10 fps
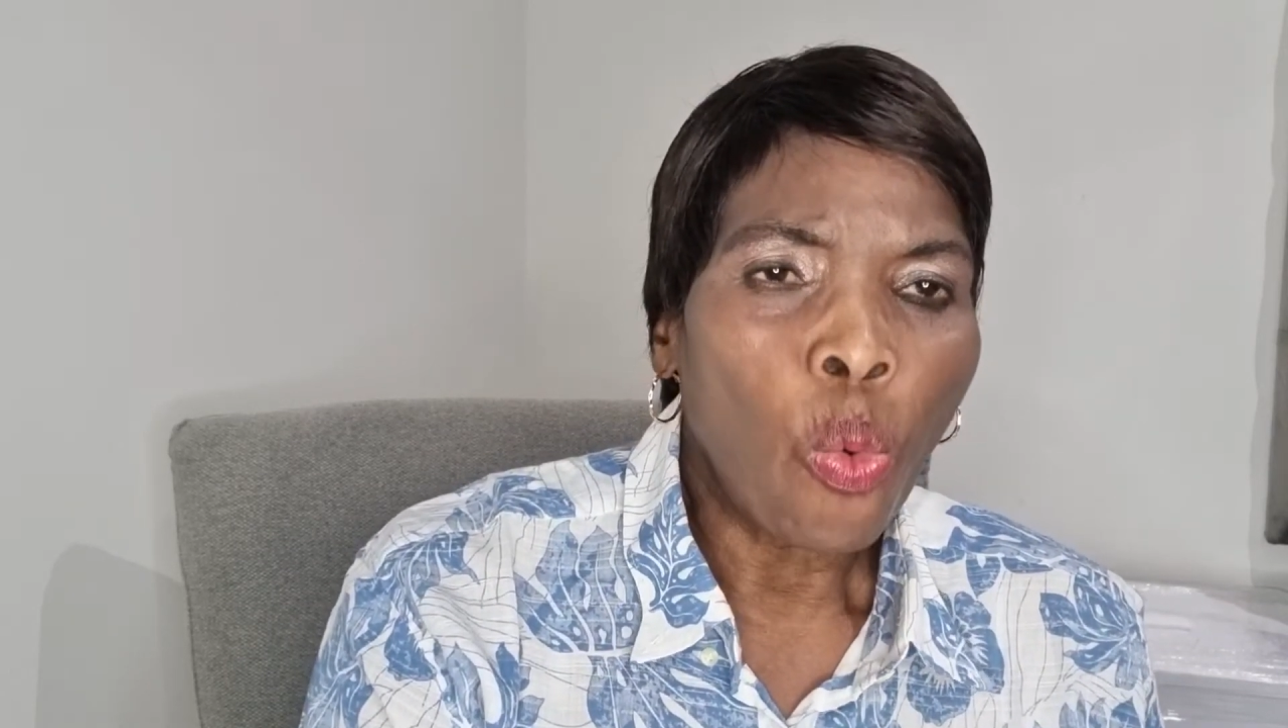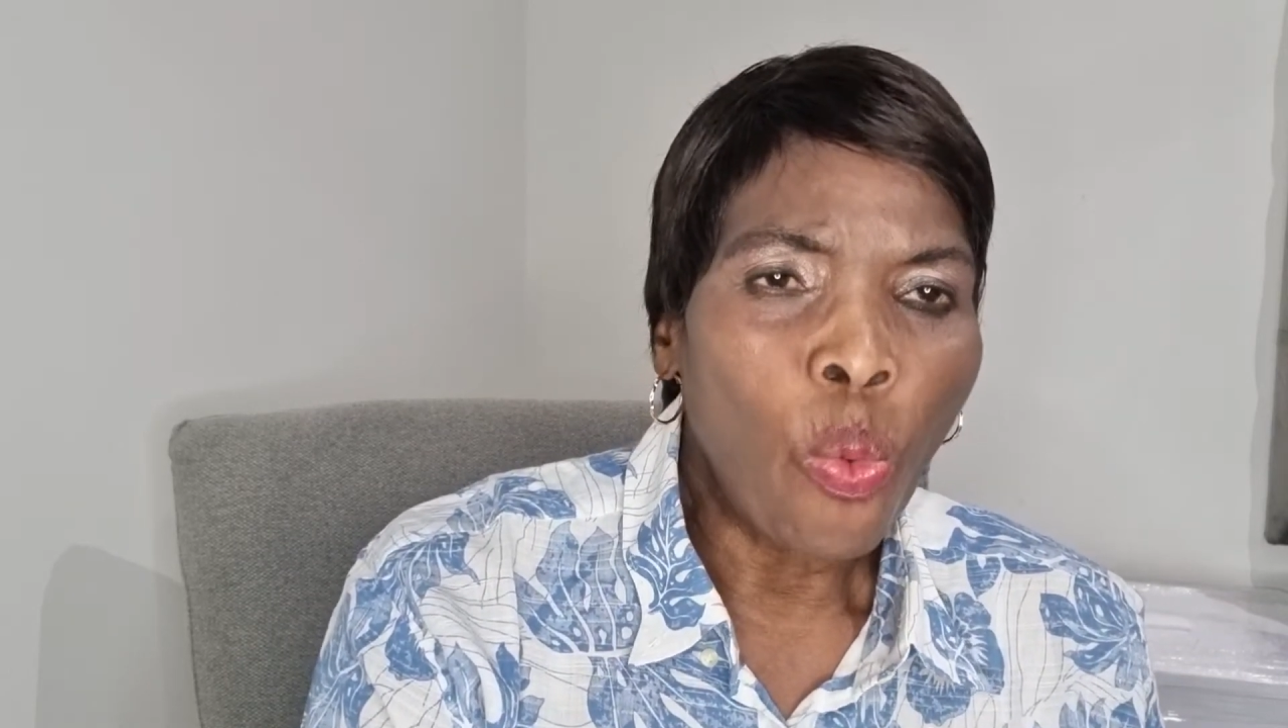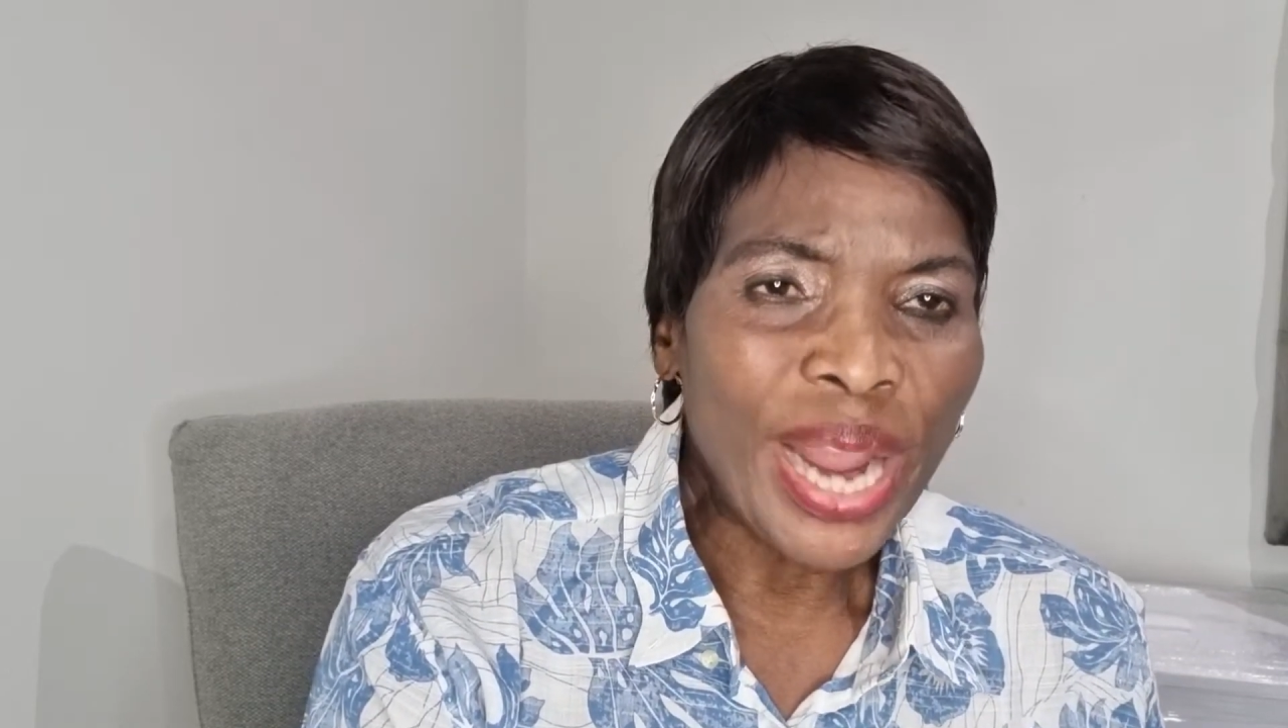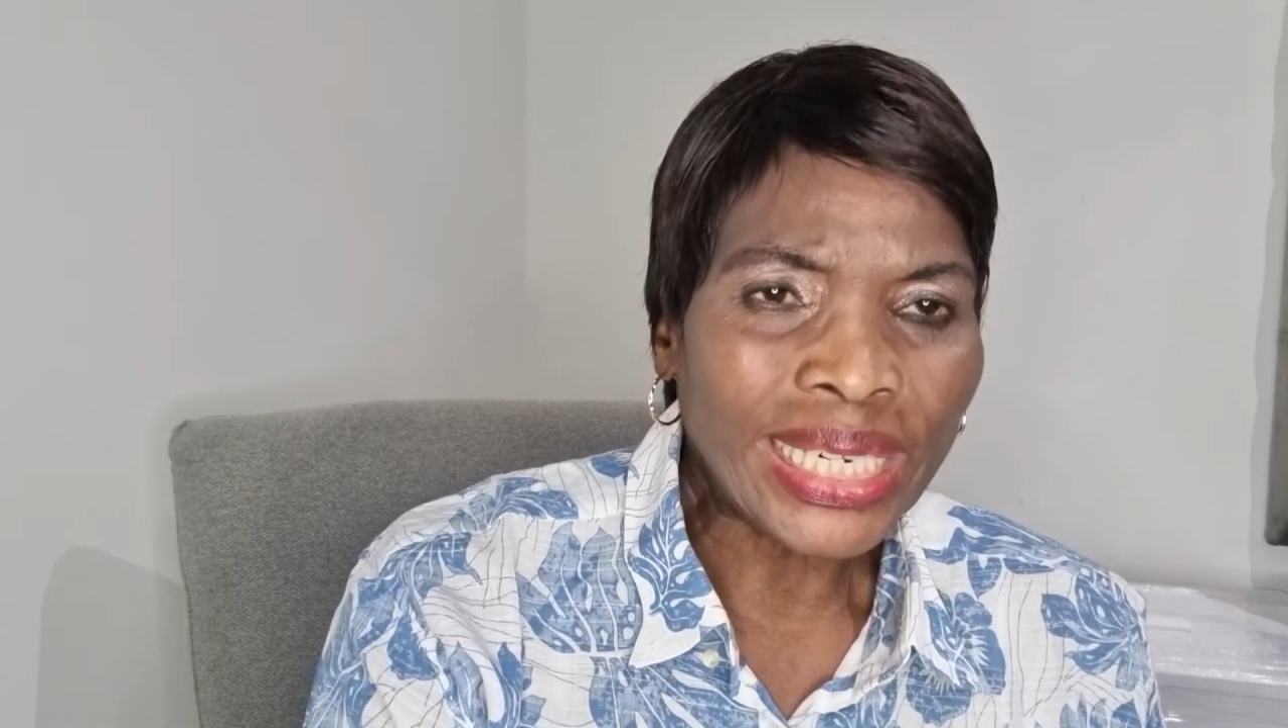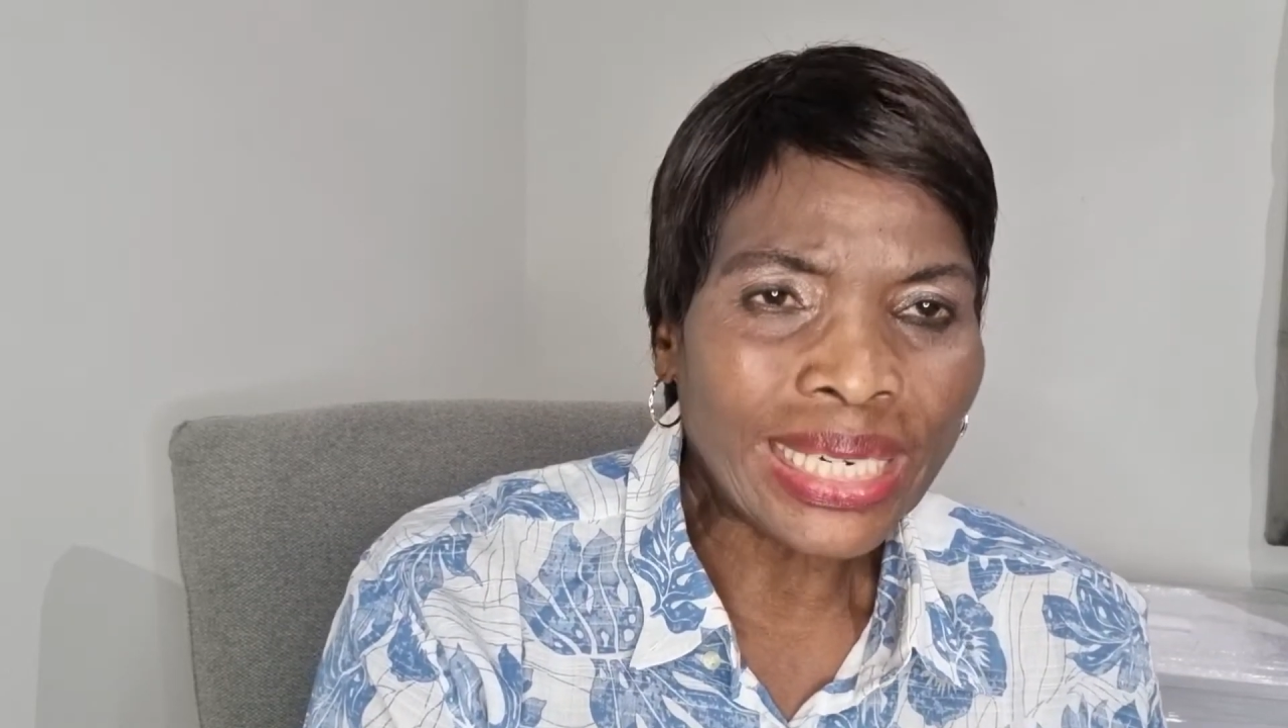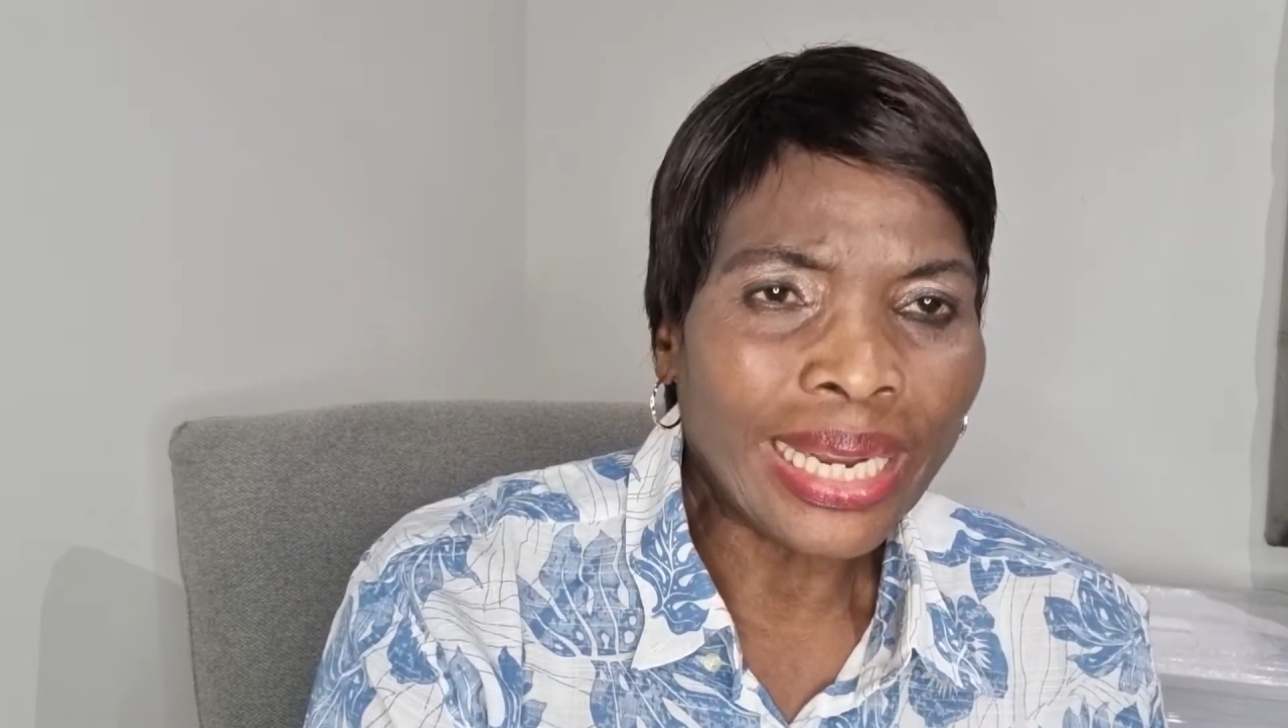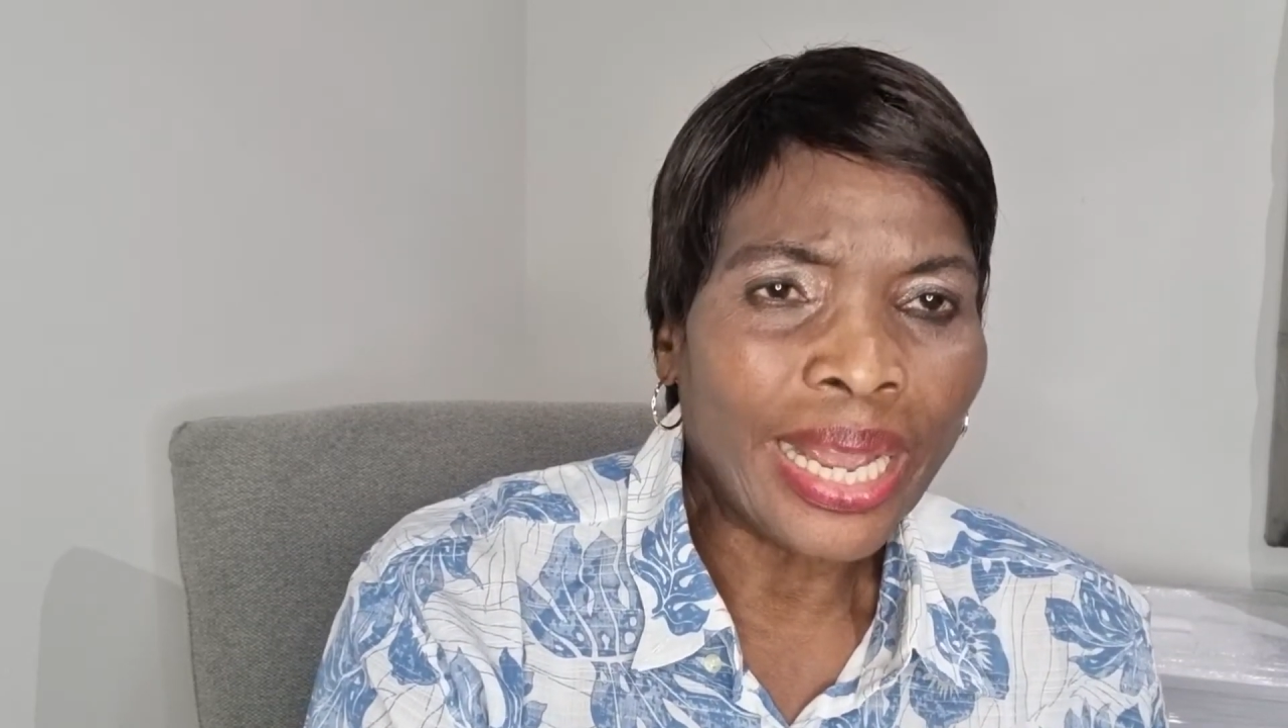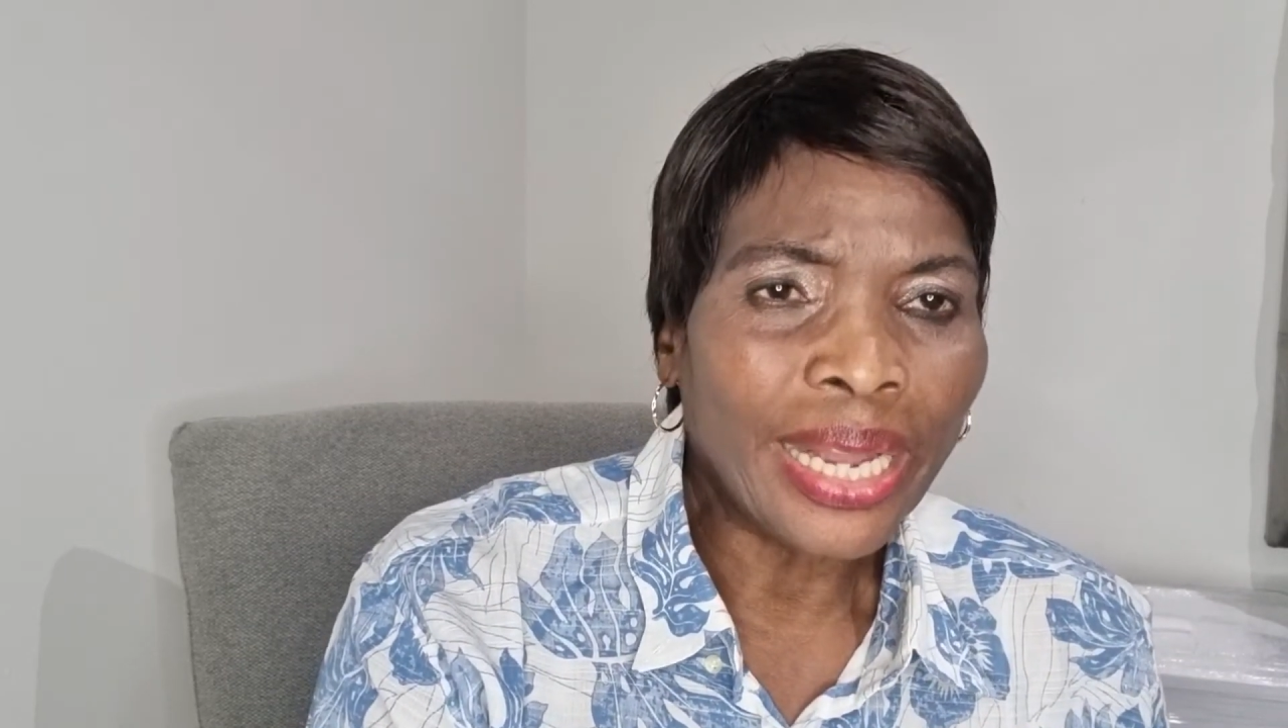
waiting